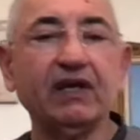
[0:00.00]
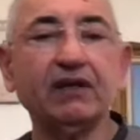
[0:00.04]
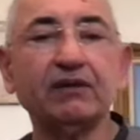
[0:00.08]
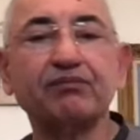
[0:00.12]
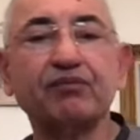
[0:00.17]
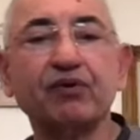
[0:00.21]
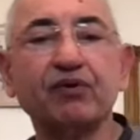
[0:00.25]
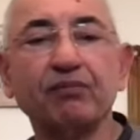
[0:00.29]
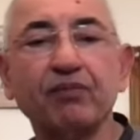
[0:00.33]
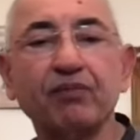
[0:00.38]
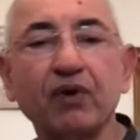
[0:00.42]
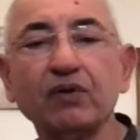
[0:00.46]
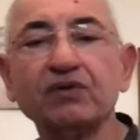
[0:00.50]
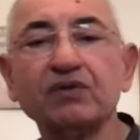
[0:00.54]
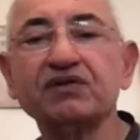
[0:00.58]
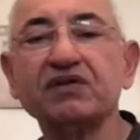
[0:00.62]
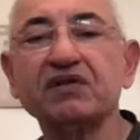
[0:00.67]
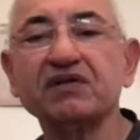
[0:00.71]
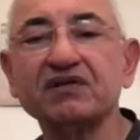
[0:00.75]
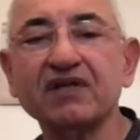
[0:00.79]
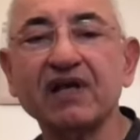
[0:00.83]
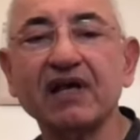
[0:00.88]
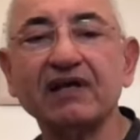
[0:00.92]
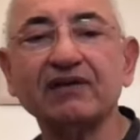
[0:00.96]

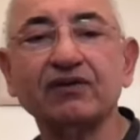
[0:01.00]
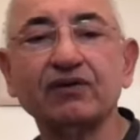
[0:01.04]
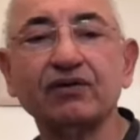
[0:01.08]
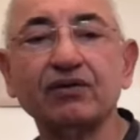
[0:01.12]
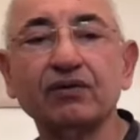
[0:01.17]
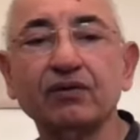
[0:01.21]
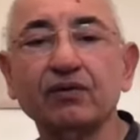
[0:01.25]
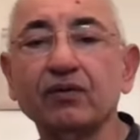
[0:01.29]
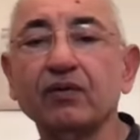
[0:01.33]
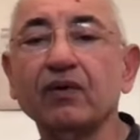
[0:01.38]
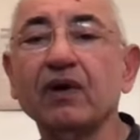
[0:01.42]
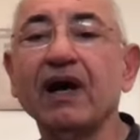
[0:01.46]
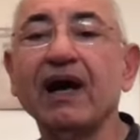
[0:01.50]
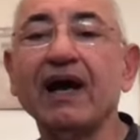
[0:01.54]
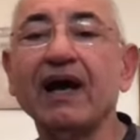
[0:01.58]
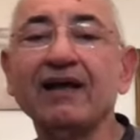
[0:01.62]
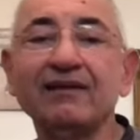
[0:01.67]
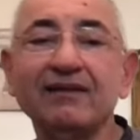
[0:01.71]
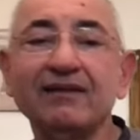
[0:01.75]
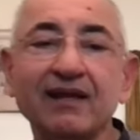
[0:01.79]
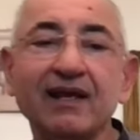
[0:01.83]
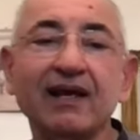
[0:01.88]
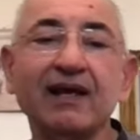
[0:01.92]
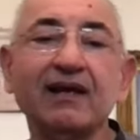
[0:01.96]
proposes that to you,
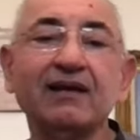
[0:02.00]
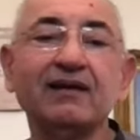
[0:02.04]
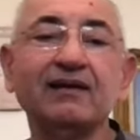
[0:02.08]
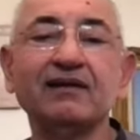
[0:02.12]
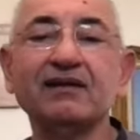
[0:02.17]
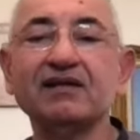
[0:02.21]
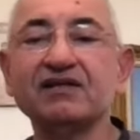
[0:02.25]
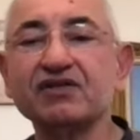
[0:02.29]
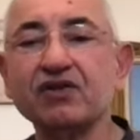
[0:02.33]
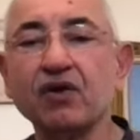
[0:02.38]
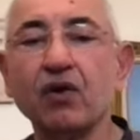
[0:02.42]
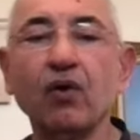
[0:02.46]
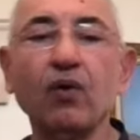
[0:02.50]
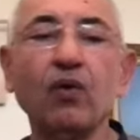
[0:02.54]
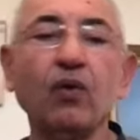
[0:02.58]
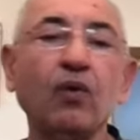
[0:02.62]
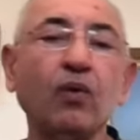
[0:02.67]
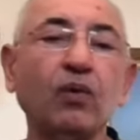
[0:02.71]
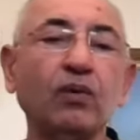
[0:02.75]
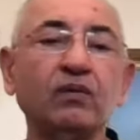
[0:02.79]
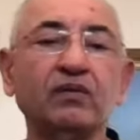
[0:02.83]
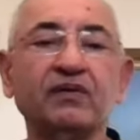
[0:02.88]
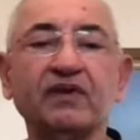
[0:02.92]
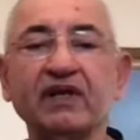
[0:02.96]
and then this
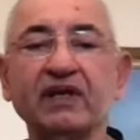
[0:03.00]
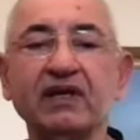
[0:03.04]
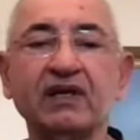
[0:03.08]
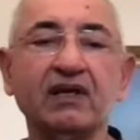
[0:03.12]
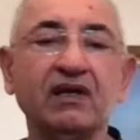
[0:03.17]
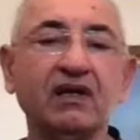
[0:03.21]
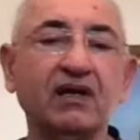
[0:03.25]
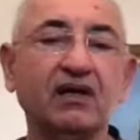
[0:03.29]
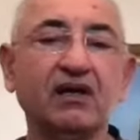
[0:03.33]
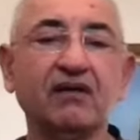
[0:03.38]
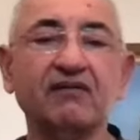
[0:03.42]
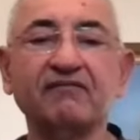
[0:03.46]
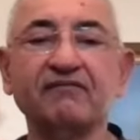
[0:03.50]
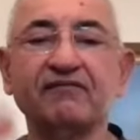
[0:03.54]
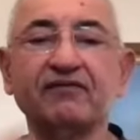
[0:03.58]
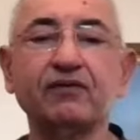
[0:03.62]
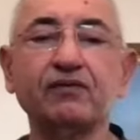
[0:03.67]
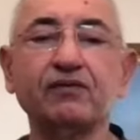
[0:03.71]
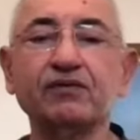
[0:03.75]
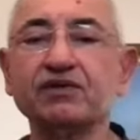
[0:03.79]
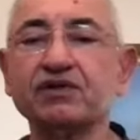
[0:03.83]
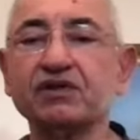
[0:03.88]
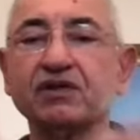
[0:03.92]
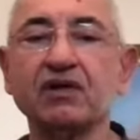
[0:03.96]
whole thing, a
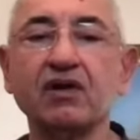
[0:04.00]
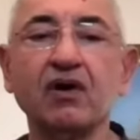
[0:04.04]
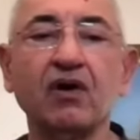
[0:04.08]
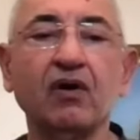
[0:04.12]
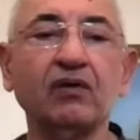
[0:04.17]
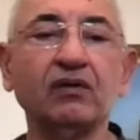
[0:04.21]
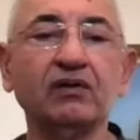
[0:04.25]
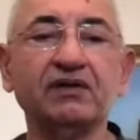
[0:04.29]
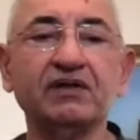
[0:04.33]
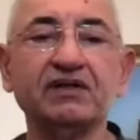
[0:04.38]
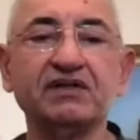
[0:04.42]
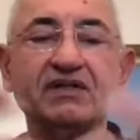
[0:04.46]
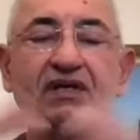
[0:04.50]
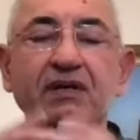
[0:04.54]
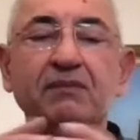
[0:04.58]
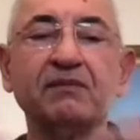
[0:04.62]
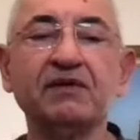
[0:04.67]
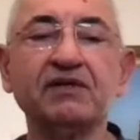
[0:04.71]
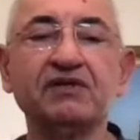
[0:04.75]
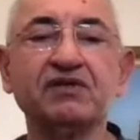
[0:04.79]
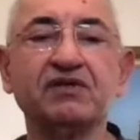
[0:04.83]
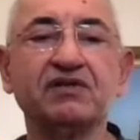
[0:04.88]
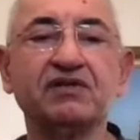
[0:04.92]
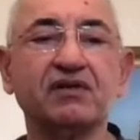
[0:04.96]
confusion, all these
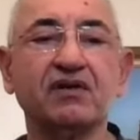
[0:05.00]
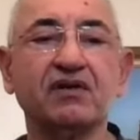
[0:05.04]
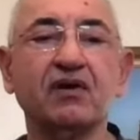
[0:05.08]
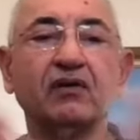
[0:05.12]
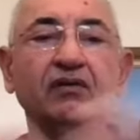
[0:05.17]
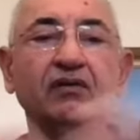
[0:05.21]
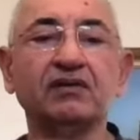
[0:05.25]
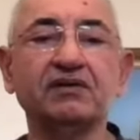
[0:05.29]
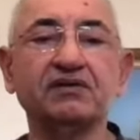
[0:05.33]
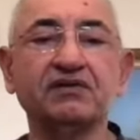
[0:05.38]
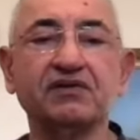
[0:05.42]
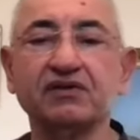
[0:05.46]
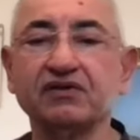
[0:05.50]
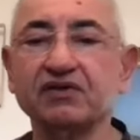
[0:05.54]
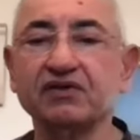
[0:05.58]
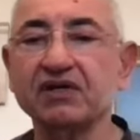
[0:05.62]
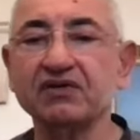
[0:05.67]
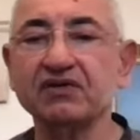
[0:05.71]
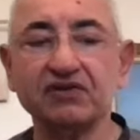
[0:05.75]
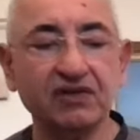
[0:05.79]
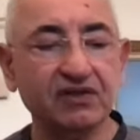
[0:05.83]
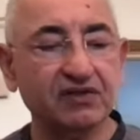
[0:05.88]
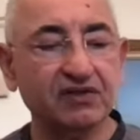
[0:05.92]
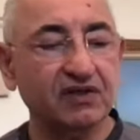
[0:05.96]
images and all these
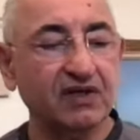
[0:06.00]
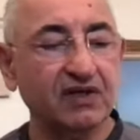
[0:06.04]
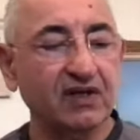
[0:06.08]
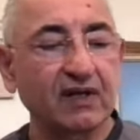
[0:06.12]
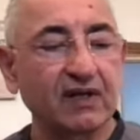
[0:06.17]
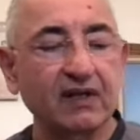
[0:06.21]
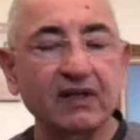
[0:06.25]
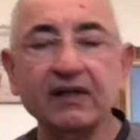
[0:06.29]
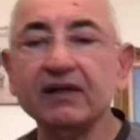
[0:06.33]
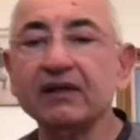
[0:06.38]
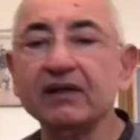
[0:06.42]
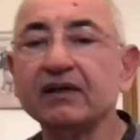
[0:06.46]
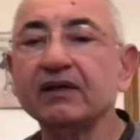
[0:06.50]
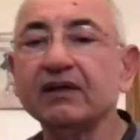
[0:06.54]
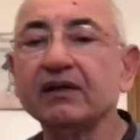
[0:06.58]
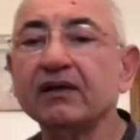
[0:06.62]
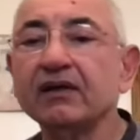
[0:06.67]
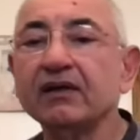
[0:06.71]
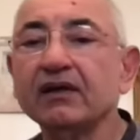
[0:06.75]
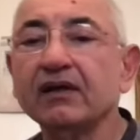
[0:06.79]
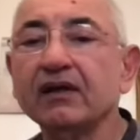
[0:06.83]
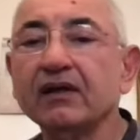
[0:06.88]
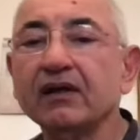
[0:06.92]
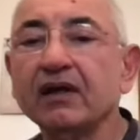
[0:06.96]
suggestions
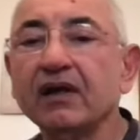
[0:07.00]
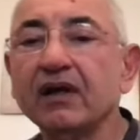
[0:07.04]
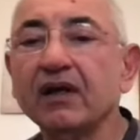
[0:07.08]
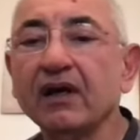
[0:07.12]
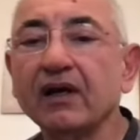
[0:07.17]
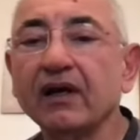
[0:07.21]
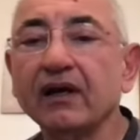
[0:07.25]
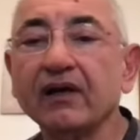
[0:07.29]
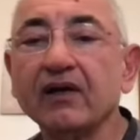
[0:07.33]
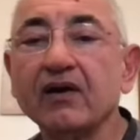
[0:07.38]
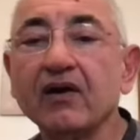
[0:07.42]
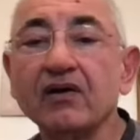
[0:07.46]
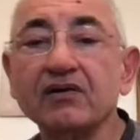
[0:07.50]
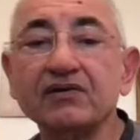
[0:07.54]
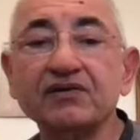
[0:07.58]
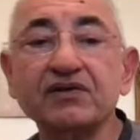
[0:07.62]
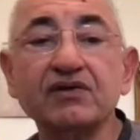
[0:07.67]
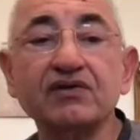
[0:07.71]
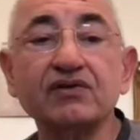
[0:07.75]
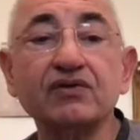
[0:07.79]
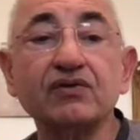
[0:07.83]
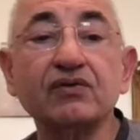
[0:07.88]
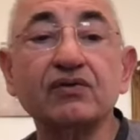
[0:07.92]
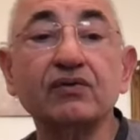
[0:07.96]

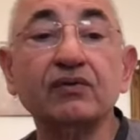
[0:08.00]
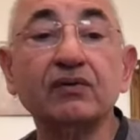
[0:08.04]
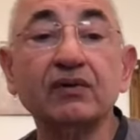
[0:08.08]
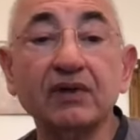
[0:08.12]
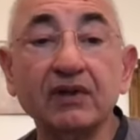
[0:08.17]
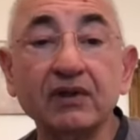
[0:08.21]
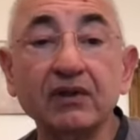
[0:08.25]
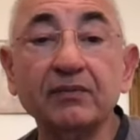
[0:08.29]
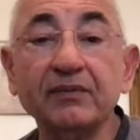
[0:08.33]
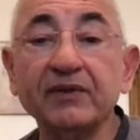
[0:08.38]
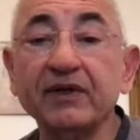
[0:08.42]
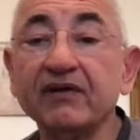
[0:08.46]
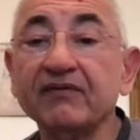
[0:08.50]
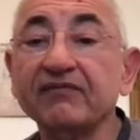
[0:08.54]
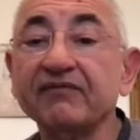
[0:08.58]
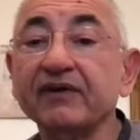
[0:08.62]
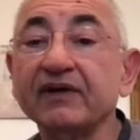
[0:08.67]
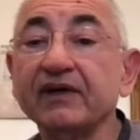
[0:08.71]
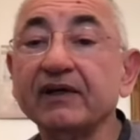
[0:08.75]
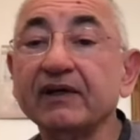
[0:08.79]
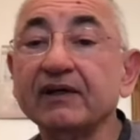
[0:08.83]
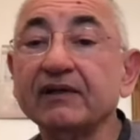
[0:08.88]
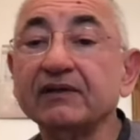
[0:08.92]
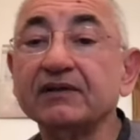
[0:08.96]
causes you a little bit of
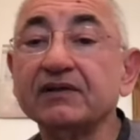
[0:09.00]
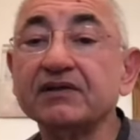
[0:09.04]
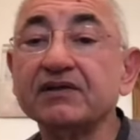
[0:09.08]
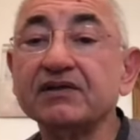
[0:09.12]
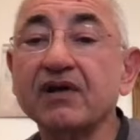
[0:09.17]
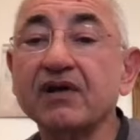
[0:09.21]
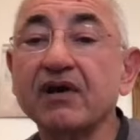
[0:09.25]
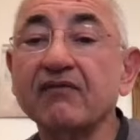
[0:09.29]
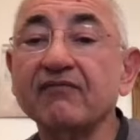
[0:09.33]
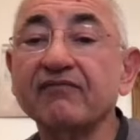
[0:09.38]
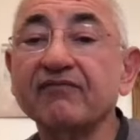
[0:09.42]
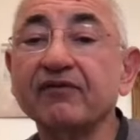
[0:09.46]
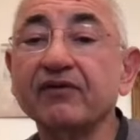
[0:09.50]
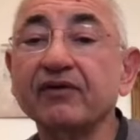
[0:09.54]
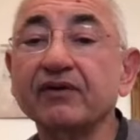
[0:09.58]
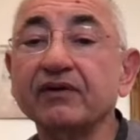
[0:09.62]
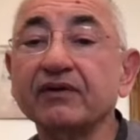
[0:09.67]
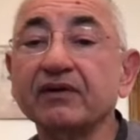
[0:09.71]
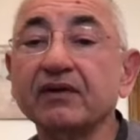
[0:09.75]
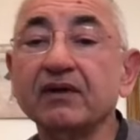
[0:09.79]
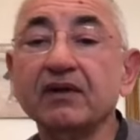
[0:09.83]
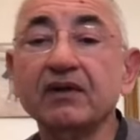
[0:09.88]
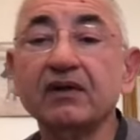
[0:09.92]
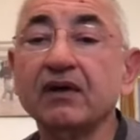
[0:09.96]
a discomfort.
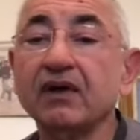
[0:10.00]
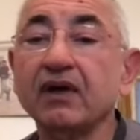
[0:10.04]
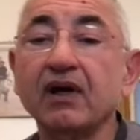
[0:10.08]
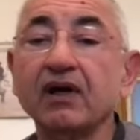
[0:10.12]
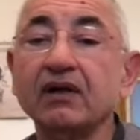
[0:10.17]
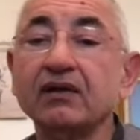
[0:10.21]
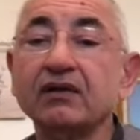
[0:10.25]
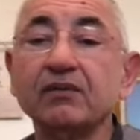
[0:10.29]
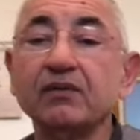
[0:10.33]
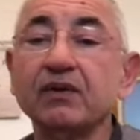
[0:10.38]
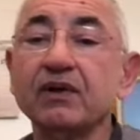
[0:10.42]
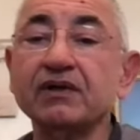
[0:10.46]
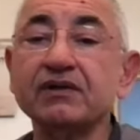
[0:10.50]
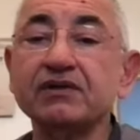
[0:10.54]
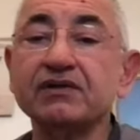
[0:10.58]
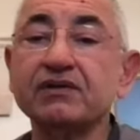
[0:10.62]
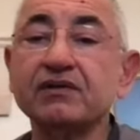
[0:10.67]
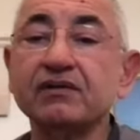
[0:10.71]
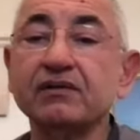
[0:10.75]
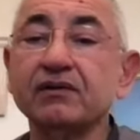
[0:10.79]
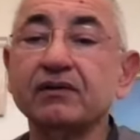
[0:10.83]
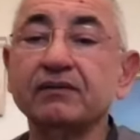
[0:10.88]
Otherwise,